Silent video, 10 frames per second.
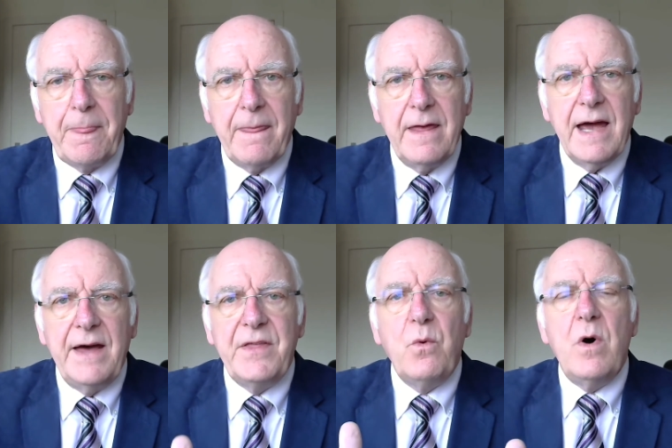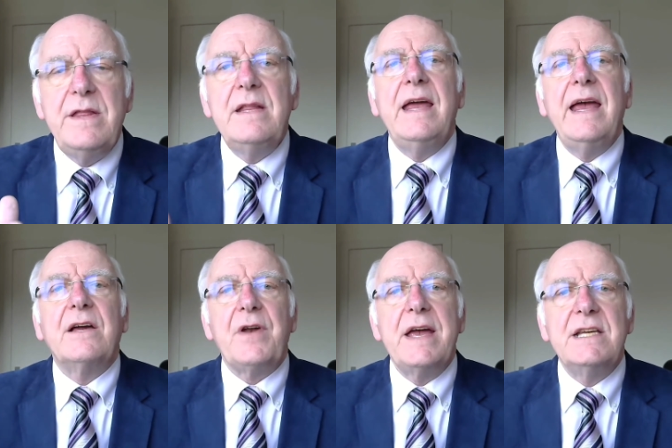and that one day
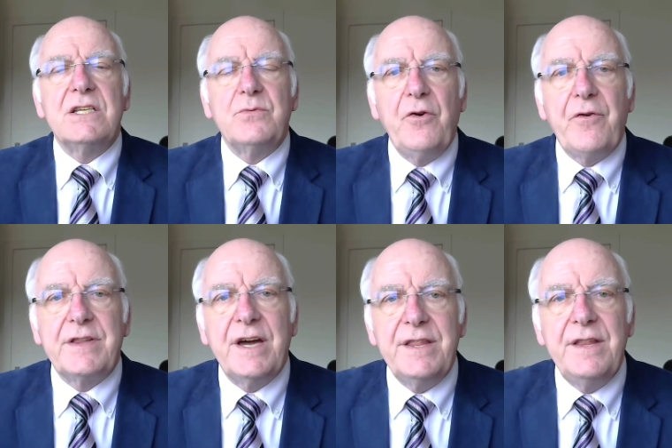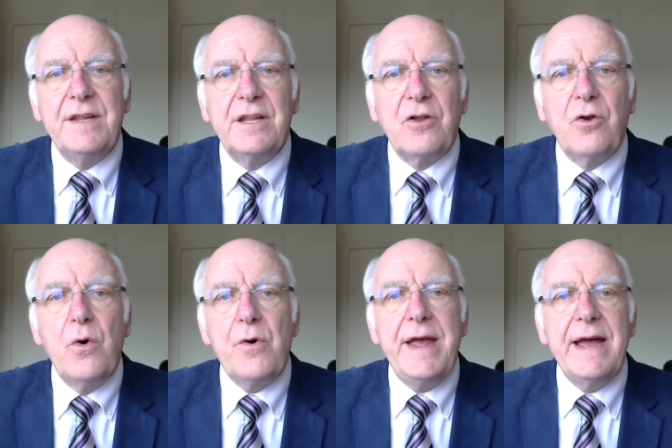Christ will return in
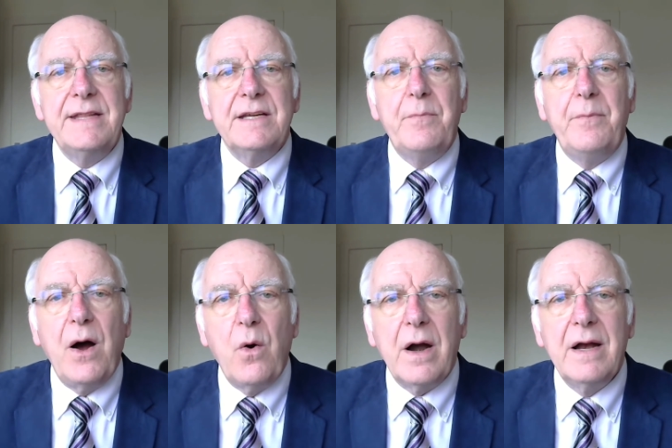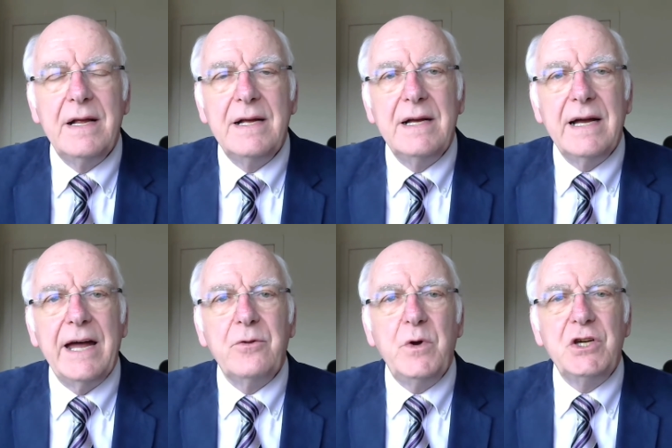glory and in power,
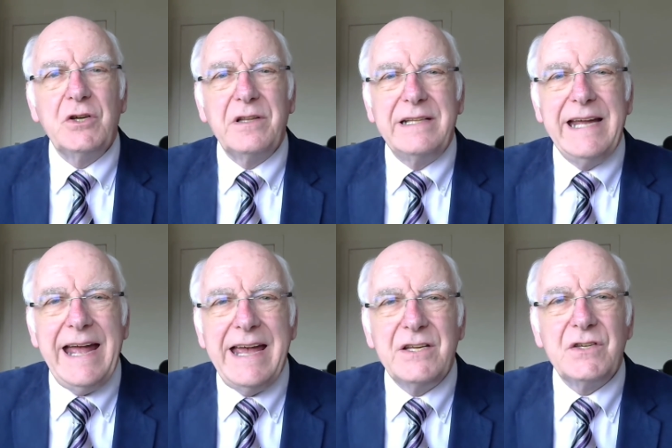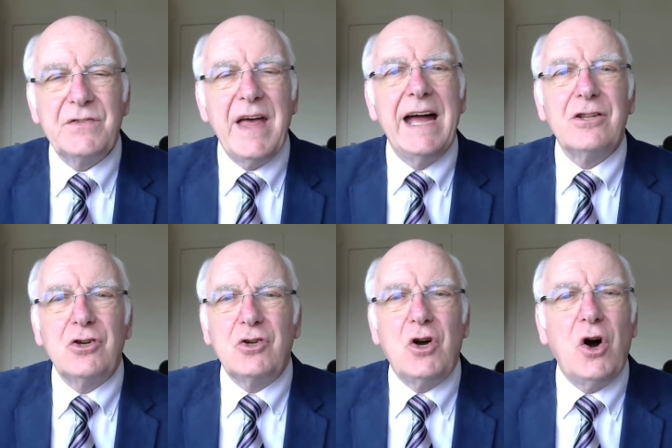and we shall taste that
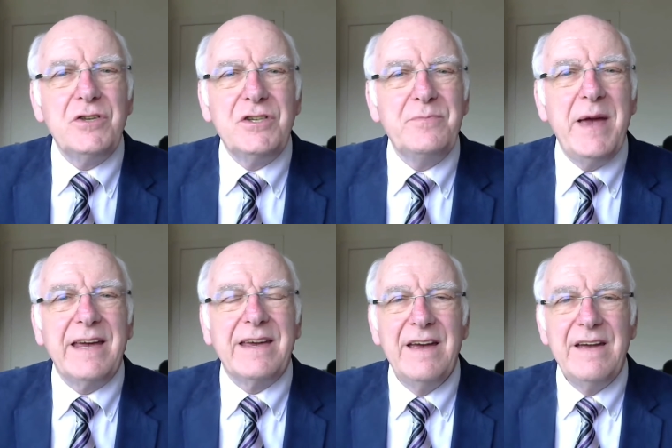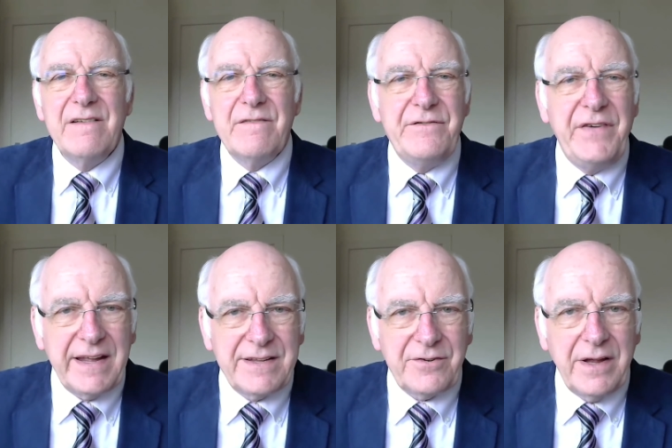cosmic
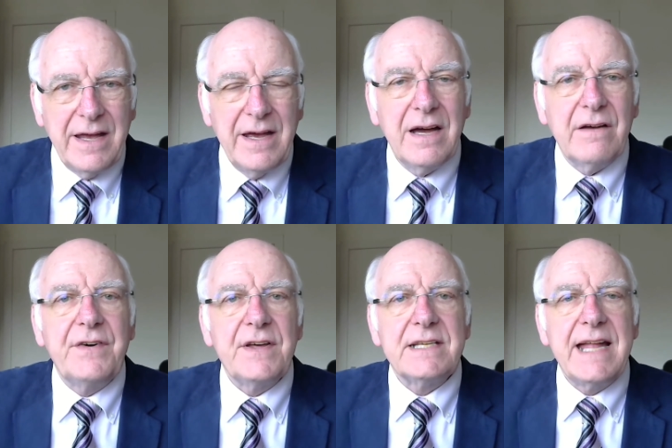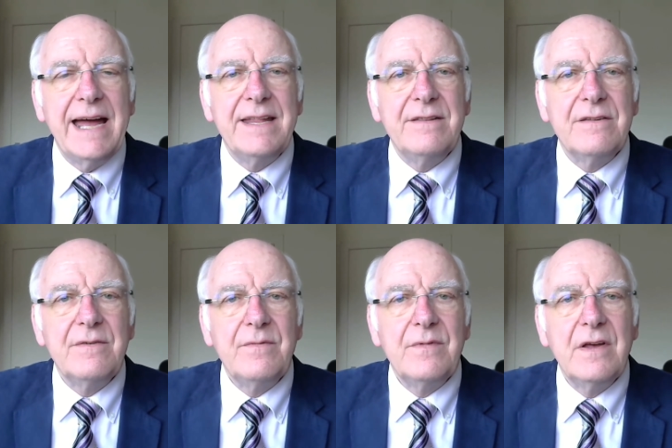victory at first hand.
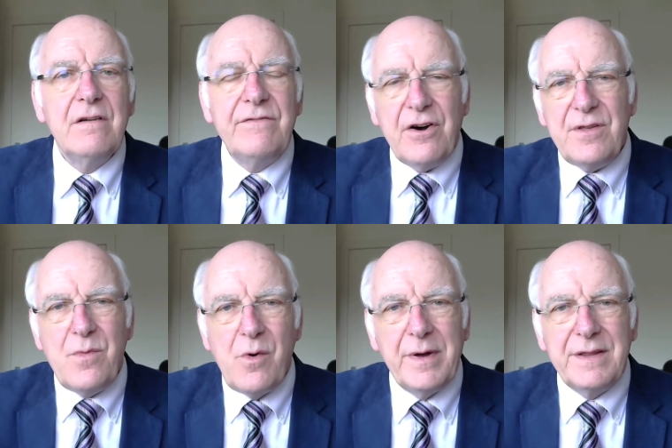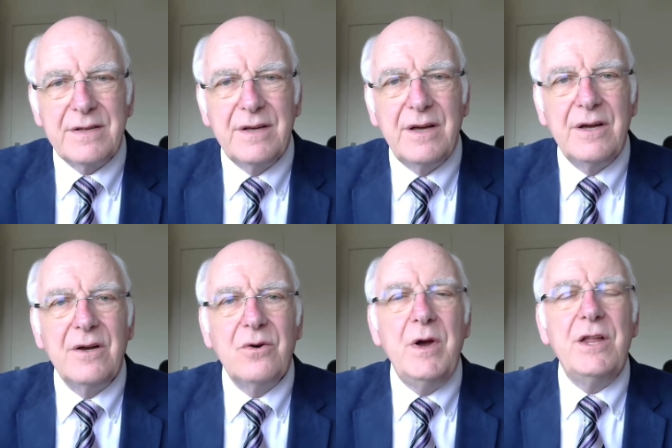For the moment,
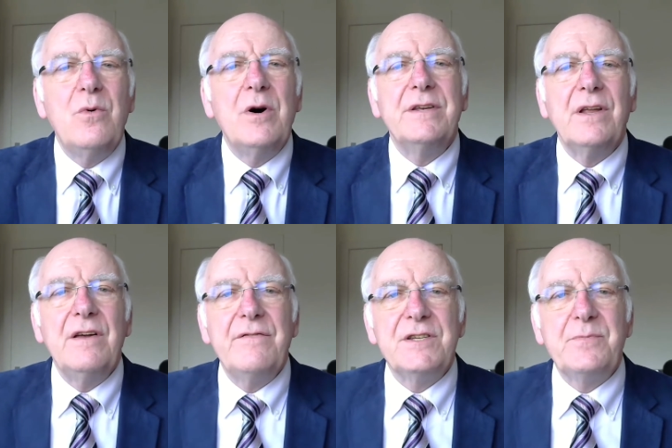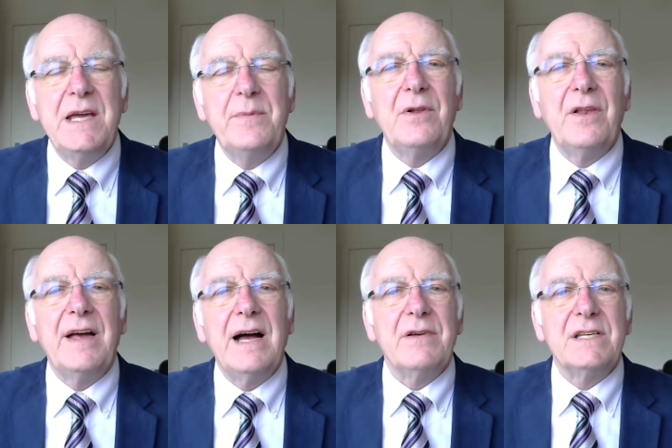we don't want to live as people that
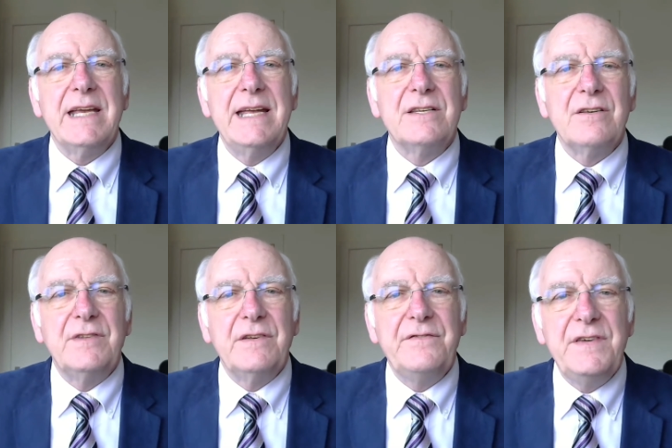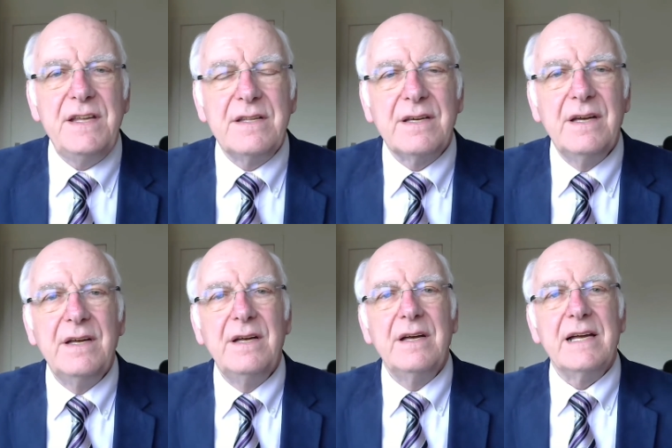have a sense of defeat,
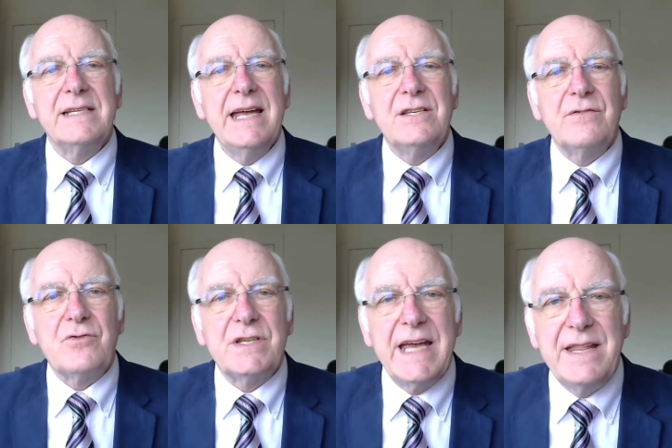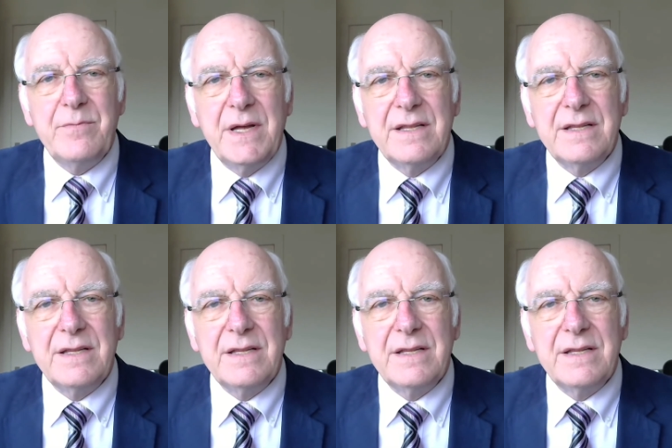a sense of resentment,